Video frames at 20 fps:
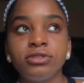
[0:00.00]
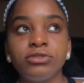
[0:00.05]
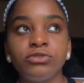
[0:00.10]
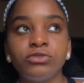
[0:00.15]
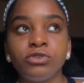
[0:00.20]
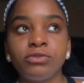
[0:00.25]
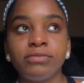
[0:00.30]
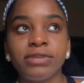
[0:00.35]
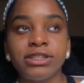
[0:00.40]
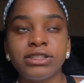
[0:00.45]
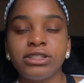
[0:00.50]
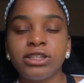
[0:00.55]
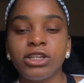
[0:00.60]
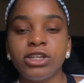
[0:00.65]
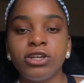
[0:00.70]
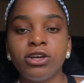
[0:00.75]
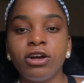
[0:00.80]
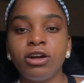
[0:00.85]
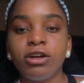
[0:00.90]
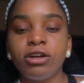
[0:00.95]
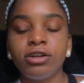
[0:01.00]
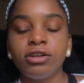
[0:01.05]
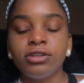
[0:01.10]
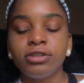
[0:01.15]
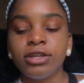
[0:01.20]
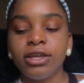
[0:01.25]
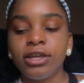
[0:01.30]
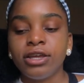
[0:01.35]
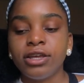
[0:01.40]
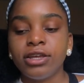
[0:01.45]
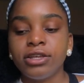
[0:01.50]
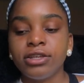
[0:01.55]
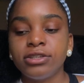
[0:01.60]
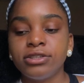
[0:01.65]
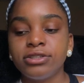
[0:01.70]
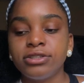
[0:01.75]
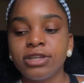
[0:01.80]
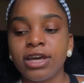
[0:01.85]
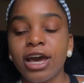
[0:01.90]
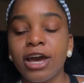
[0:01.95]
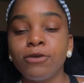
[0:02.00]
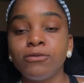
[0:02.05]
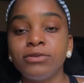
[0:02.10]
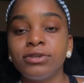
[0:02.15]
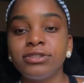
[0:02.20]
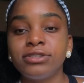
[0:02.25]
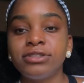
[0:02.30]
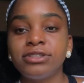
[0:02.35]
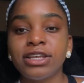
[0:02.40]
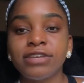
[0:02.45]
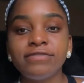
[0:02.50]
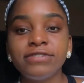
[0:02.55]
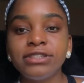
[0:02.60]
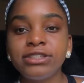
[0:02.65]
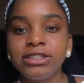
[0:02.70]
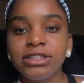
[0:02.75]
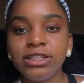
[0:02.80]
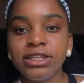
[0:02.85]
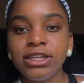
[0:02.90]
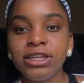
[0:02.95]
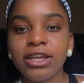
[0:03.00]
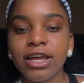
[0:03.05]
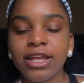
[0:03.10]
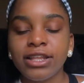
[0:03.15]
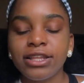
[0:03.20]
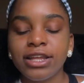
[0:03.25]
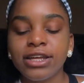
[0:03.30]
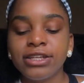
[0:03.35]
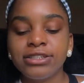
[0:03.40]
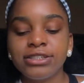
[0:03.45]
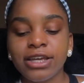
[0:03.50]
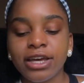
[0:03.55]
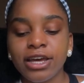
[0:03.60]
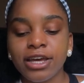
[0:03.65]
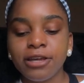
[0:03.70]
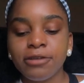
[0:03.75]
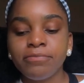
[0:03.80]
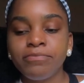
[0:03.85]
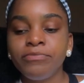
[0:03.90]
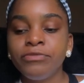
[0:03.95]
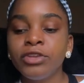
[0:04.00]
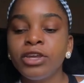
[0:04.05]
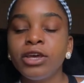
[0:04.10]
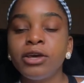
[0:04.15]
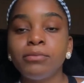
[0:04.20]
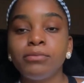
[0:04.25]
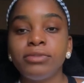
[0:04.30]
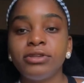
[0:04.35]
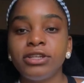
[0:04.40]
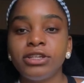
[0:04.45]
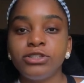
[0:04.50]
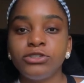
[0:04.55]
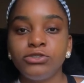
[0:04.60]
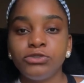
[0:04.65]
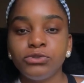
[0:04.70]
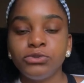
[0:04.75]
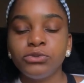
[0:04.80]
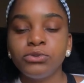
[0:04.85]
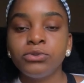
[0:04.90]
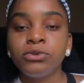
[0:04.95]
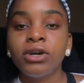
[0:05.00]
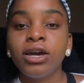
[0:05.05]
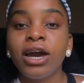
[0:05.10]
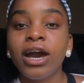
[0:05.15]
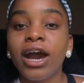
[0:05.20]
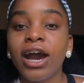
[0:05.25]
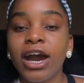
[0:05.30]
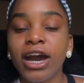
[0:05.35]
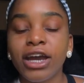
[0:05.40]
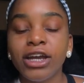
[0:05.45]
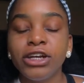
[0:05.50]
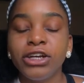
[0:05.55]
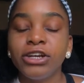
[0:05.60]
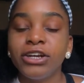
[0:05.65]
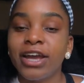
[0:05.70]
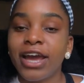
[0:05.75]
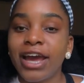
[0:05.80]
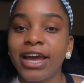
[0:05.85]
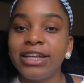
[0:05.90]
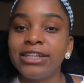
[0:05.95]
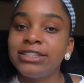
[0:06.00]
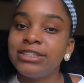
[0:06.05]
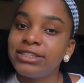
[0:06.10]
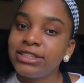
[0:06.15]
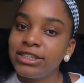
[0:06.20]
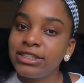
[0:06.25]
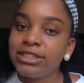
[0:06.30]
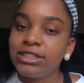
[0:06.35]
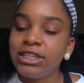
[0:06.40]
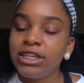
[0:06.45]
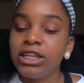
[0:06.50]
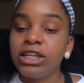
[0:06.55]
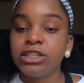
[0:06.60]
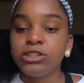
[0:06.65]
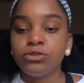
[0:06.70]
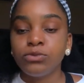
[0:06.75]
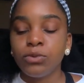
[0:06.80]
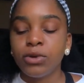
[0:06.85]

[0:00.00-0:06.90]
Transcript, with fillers: during my study hall and I was 17 at that time but they do hire at 16 as